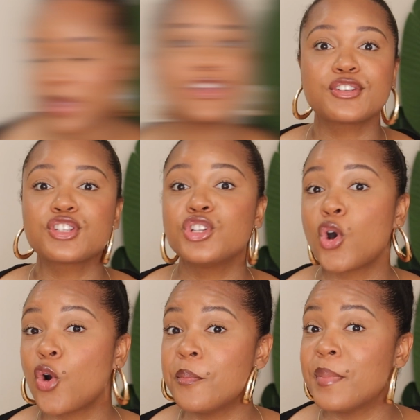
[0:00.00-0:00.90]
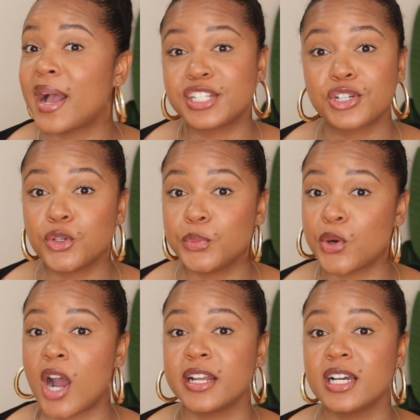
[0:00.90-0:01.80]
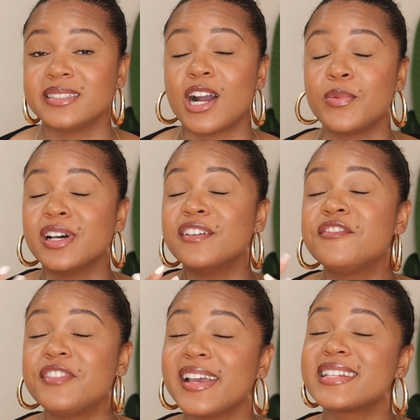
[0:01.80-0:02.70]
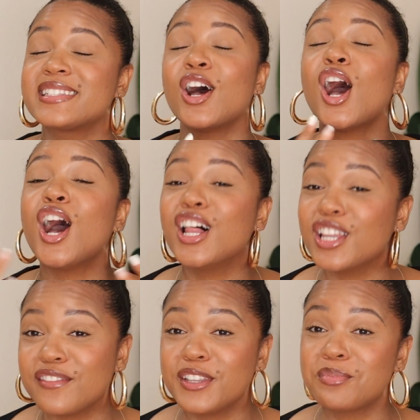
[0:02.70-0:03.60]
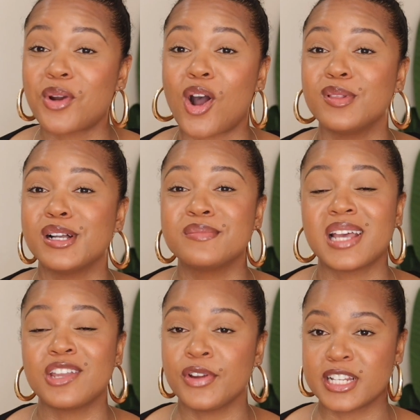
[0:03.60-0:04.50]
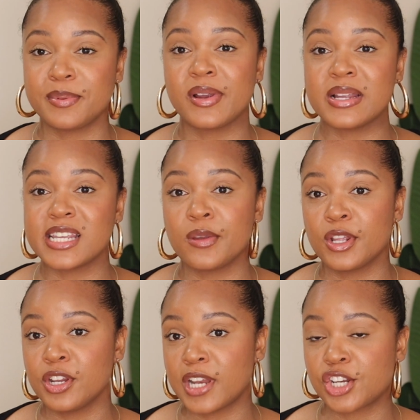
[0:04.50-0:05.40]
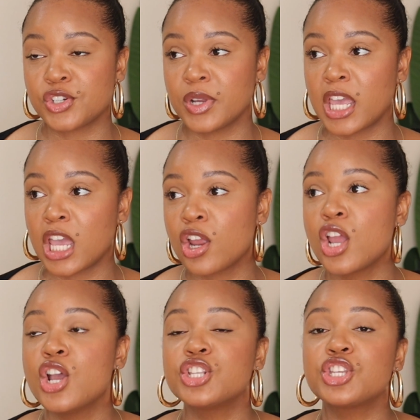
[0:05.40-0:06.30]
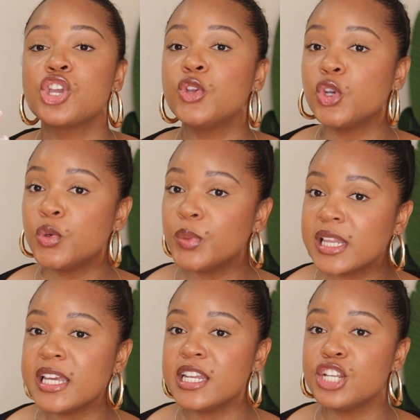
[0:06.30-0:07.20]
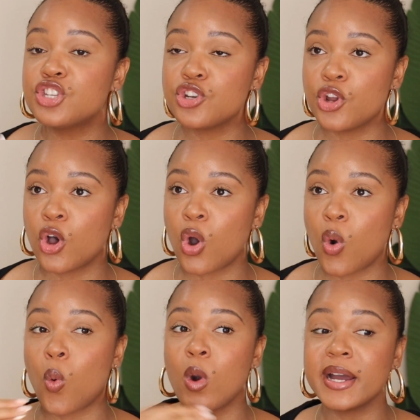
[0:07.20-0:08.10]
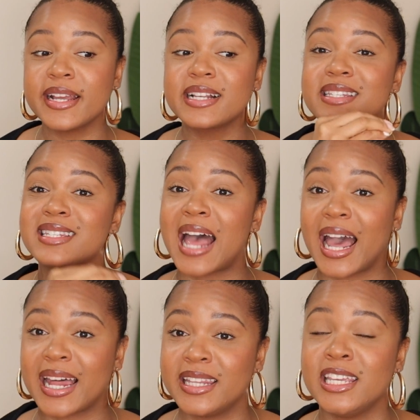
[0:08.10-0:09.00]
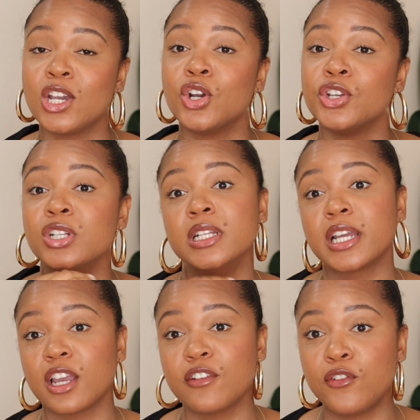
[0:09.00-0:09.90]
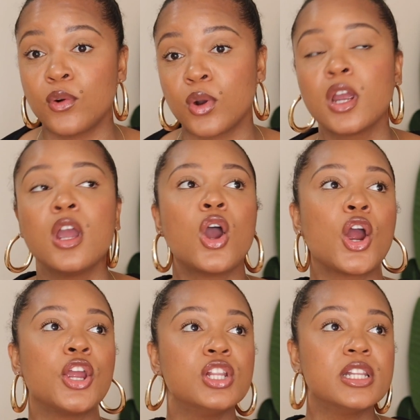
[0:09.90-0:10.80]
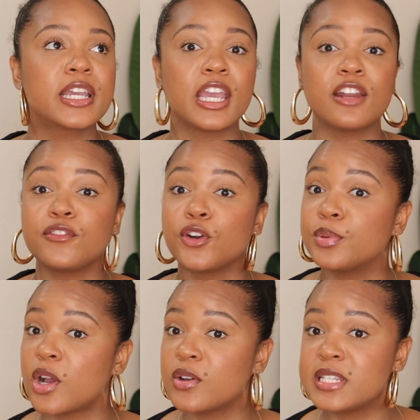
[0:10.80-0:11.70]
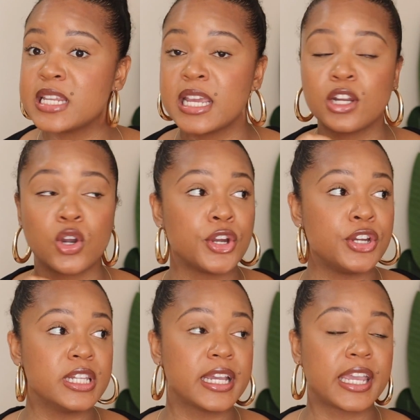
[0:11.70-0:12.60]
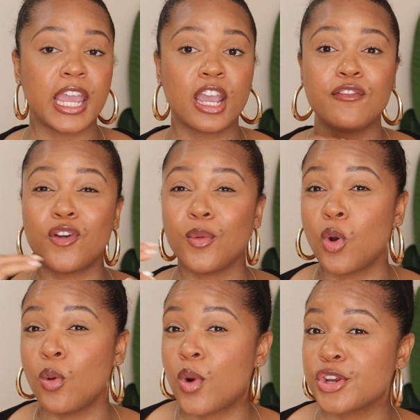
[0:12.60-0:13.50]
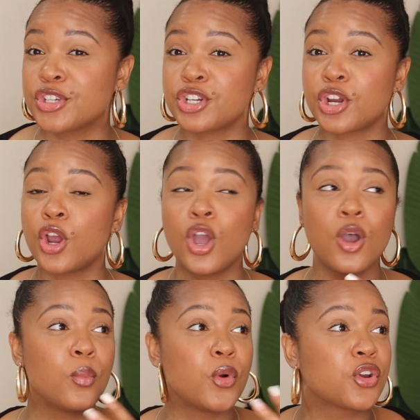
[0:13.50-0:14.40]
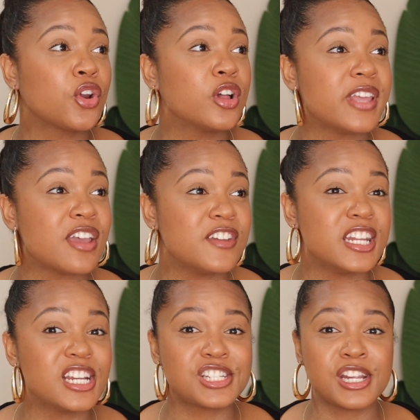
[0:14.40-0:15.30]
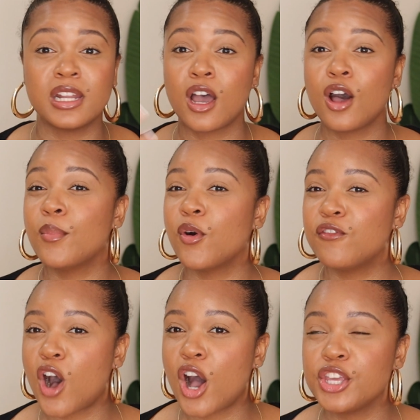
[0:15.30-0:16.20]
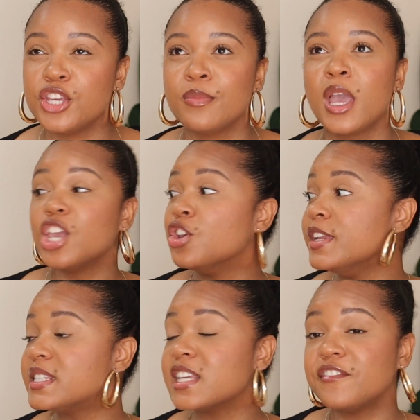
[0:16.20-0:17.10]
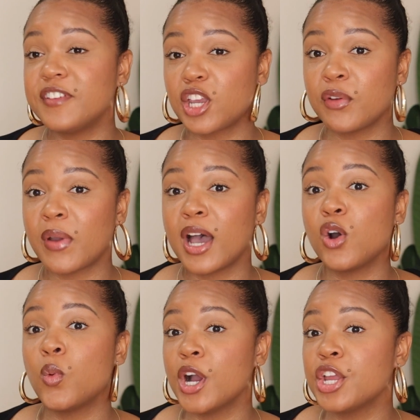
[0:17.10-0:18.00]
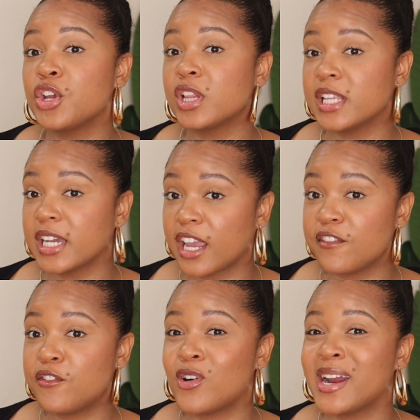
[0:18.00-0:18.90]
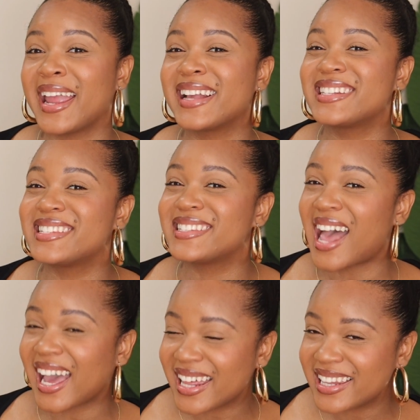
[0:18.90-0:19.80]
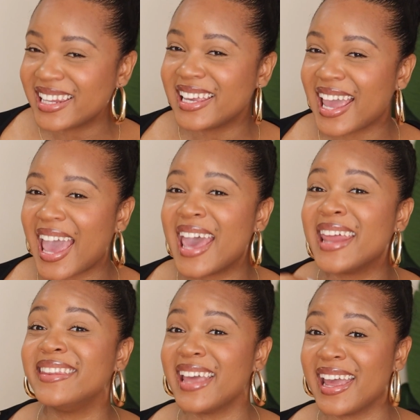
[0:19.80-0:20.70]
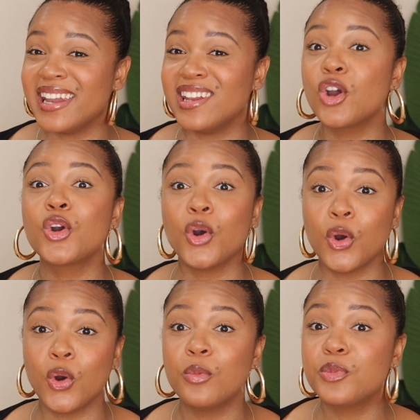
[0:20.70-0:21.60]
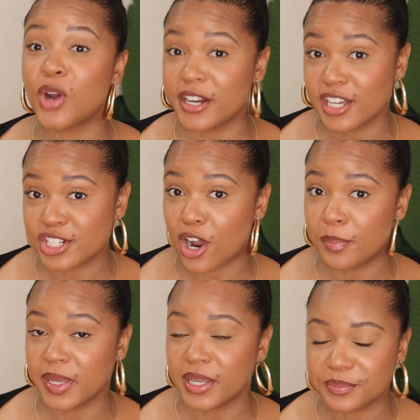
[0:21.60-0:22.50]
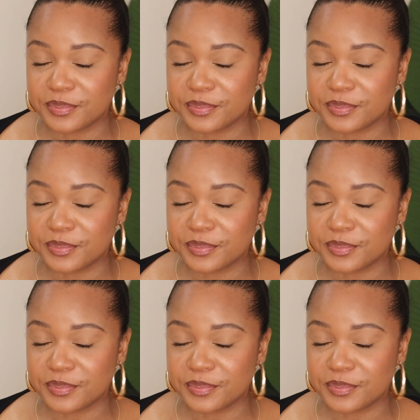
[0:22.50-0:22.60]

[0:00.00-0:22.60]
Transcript: There's no magical product that will fix all of the problems that you're experiencing with your natural hair. So you really need to know what exactly are you looking for. Are you looking for protein? Are you looking for more moisture, more curl definition, more volume? You need to figure out what you're looking for exactly and then go product shop.